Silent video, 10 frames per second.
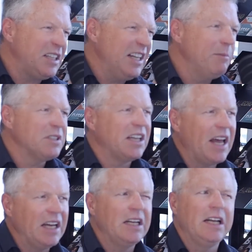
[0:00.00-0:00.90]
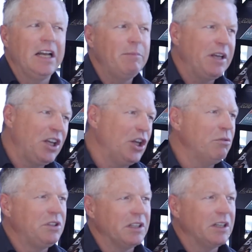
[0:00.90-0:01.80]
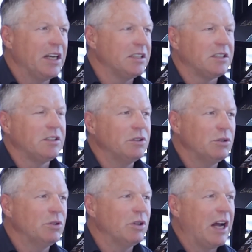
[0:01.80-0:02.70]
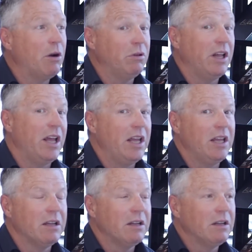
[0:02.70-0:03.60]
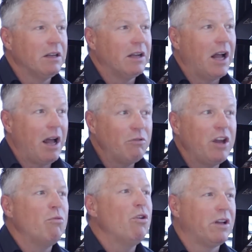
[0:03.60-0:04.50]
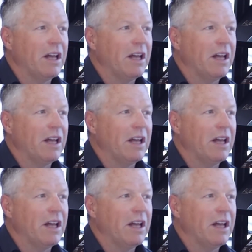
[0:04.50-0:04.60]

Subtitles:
teams are getting a little bit cuter as to how they work